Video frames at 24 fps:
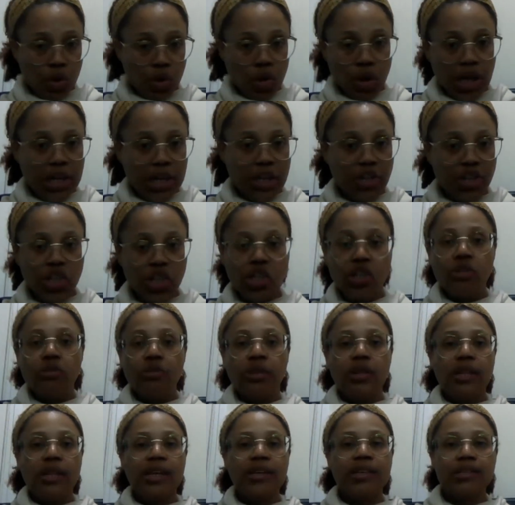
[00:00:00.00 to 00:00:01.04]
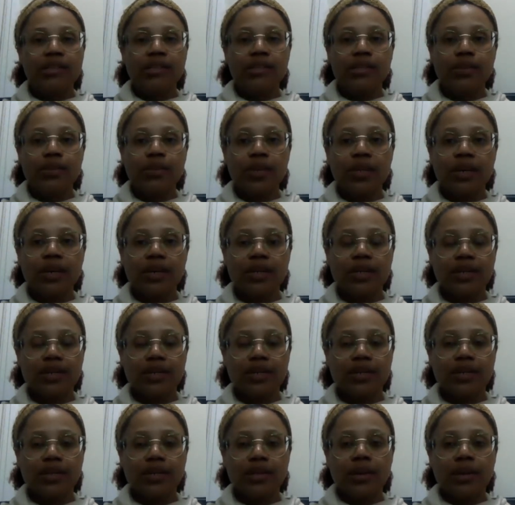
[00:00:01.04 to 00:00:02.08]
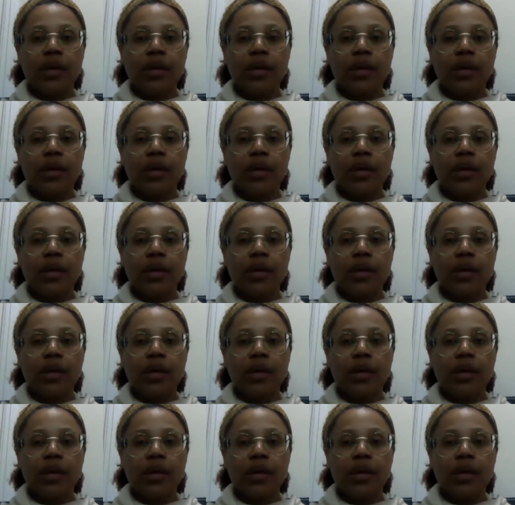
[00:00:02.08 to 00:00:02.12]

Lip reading: can you share the lessons with us?